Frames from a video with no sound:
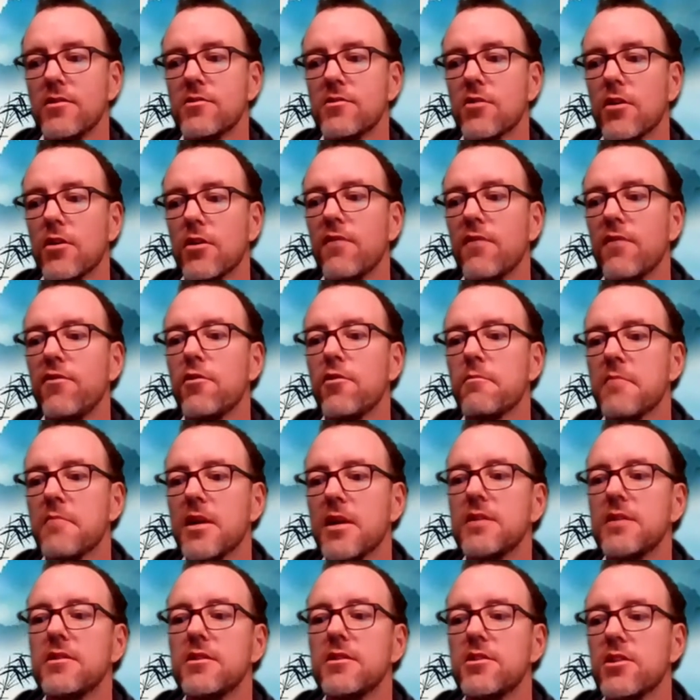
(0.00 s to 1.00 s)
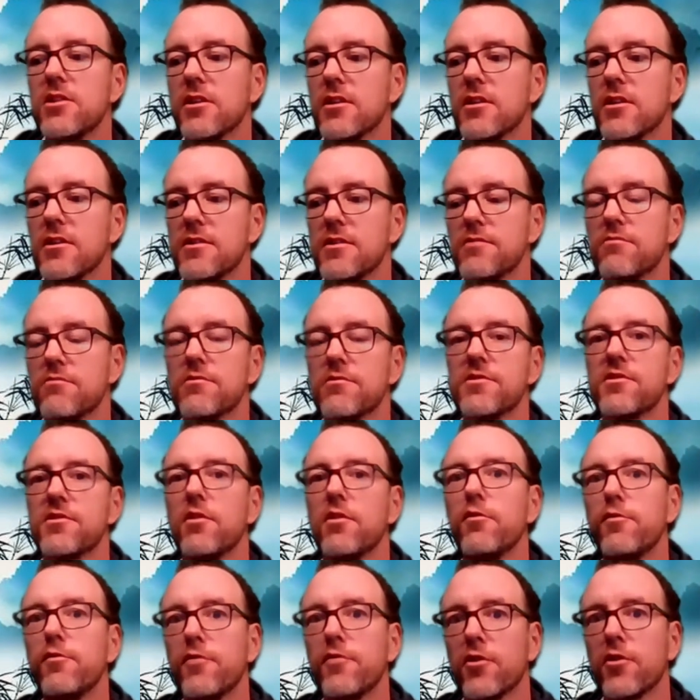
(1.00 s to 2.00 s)
So if your messaging is
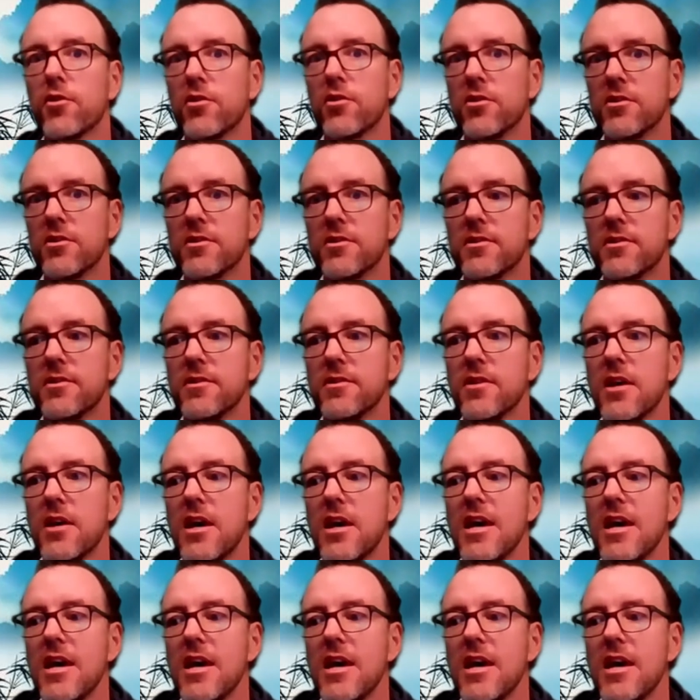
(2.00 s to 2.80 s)
result focused,